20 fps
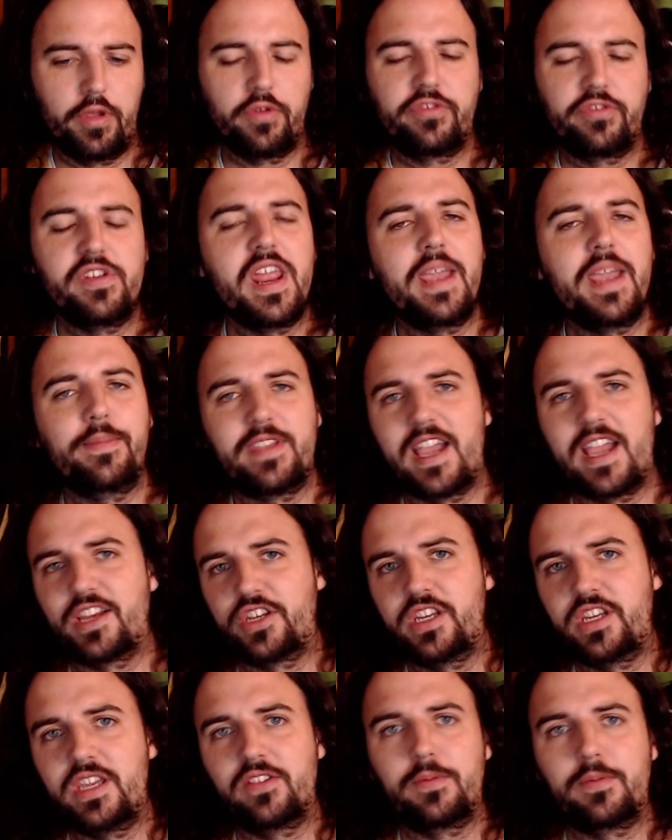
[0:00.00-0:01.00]
names actually
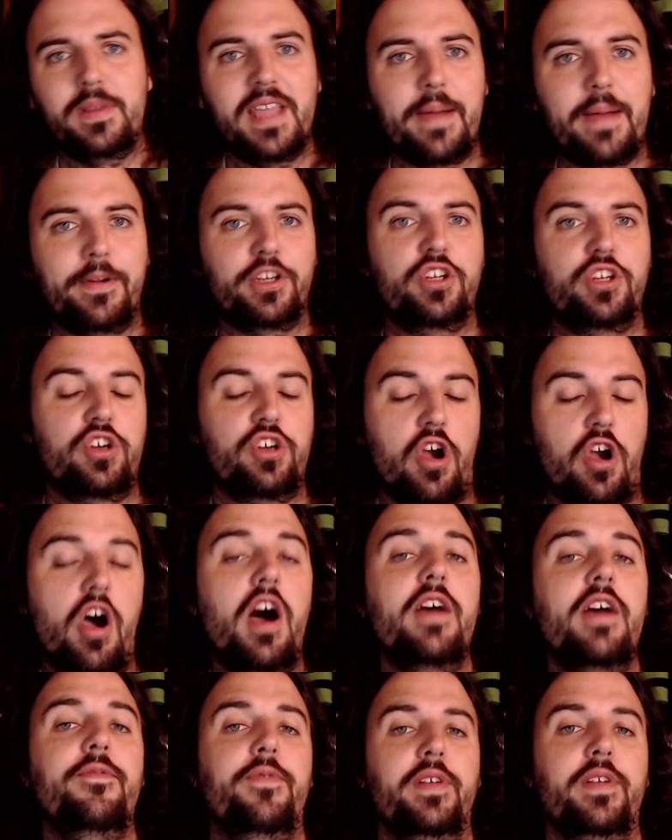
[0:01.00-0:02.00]
gives me that much
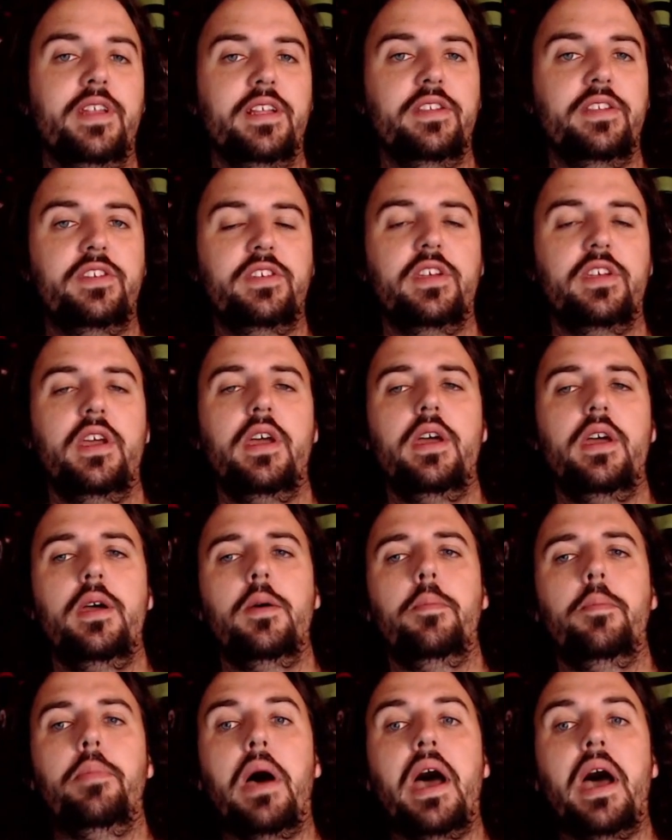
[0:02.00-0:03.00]
confidence,
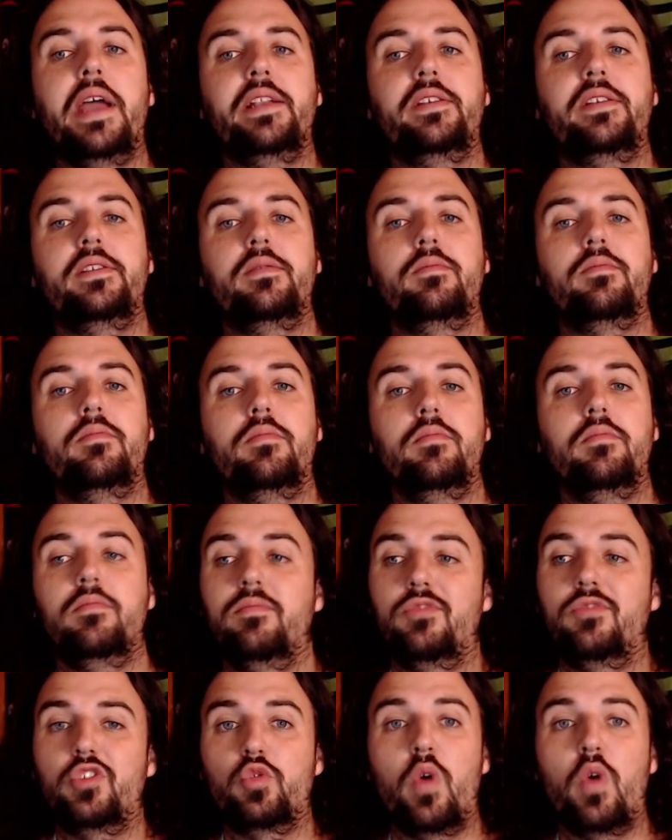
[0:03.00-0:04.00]
but
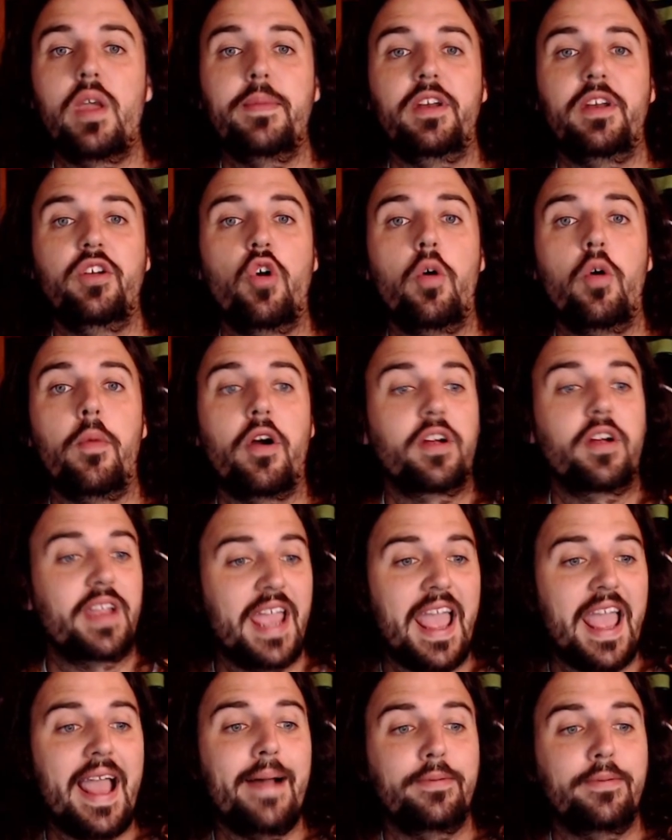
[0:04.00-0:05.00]
Swayman and Ullmark
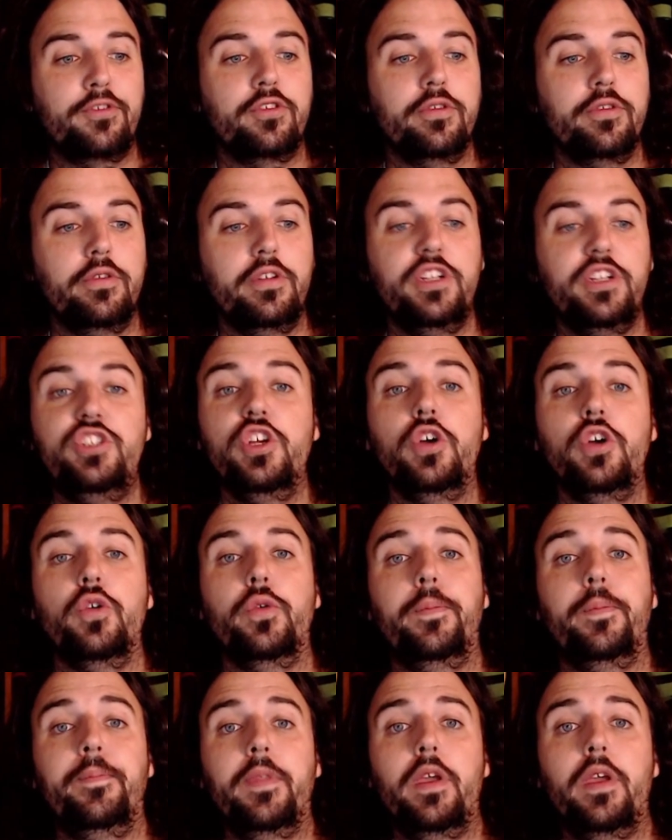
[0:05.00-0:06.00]
absolutely do.
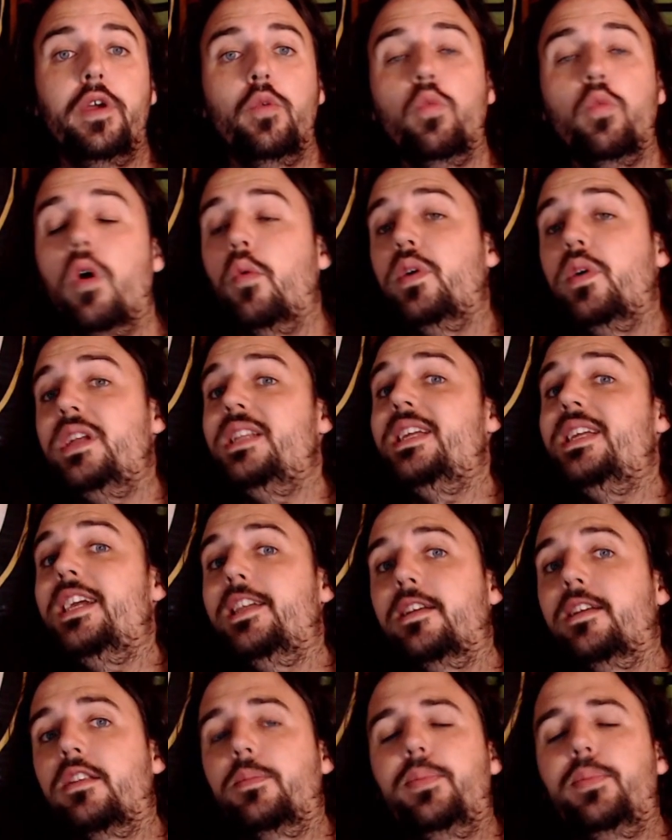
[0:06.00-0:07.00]
What we need
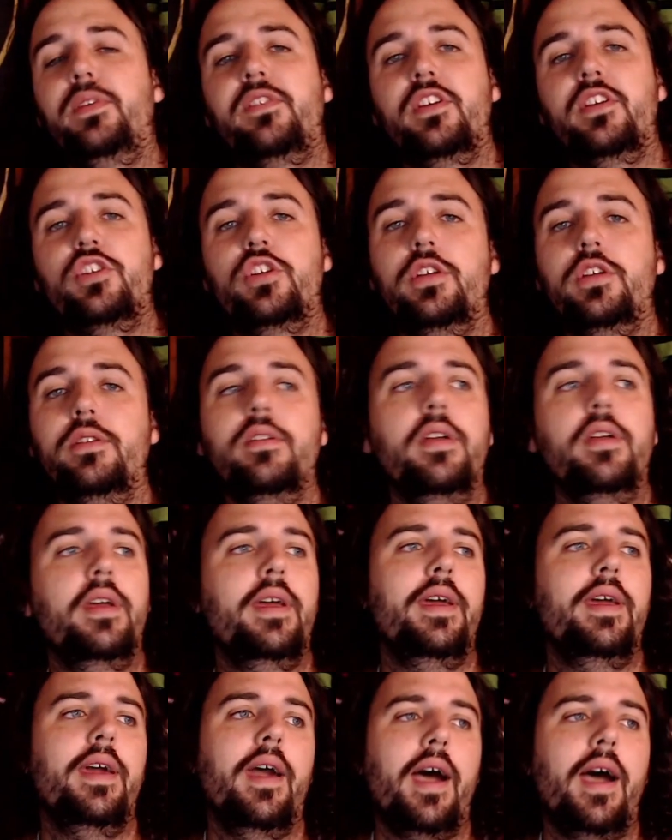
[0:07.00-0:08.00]
at the position,
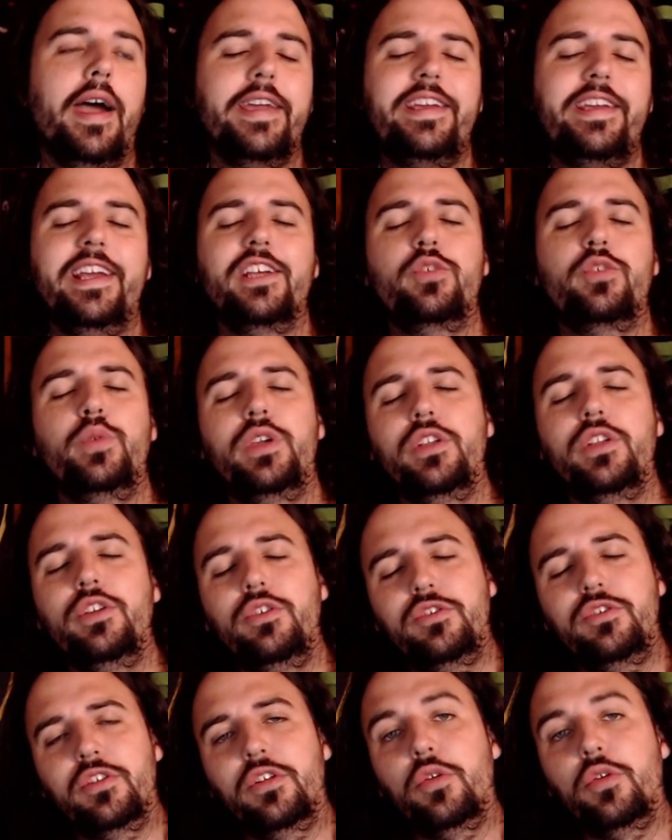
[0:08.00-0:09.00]
I guess we could
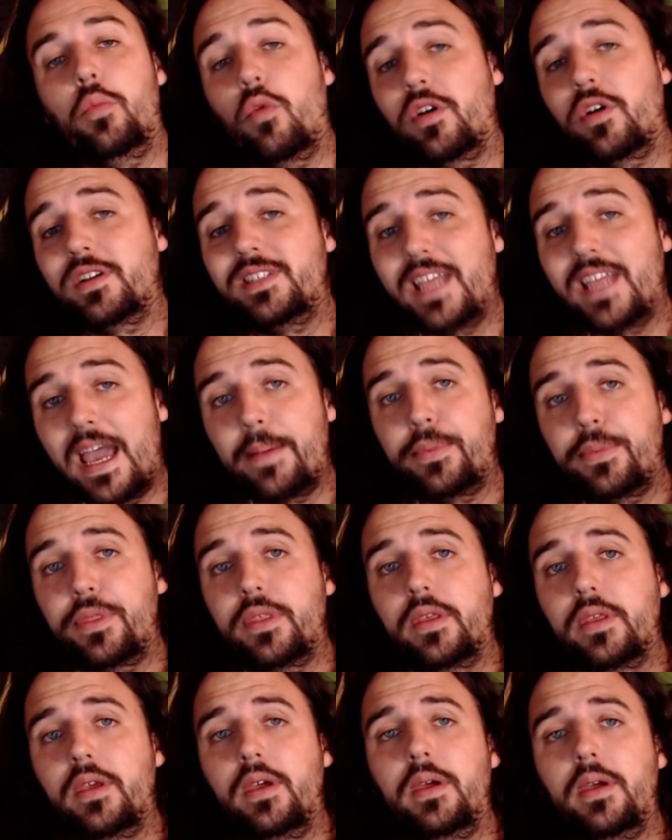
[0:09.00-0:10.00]
use a little more depth,
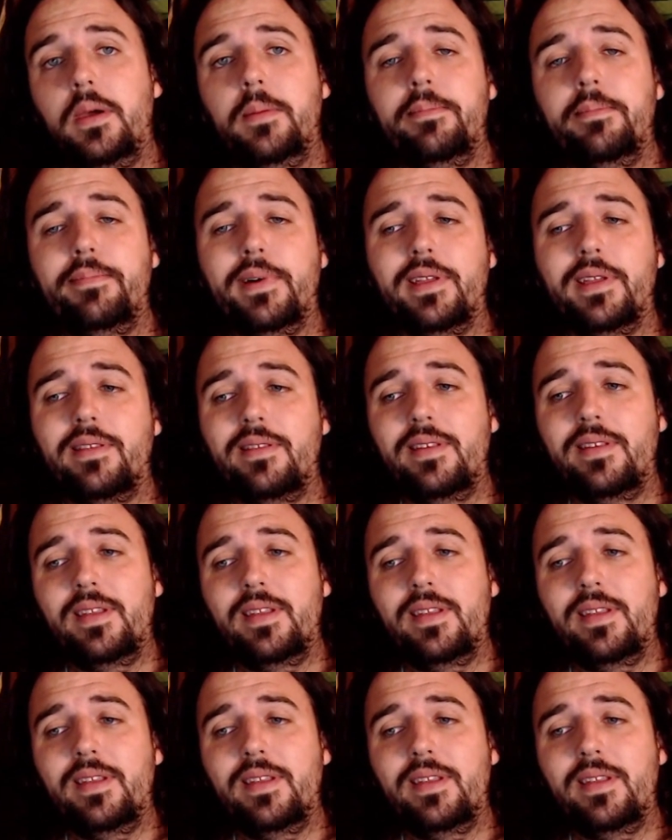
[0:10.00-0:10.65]
but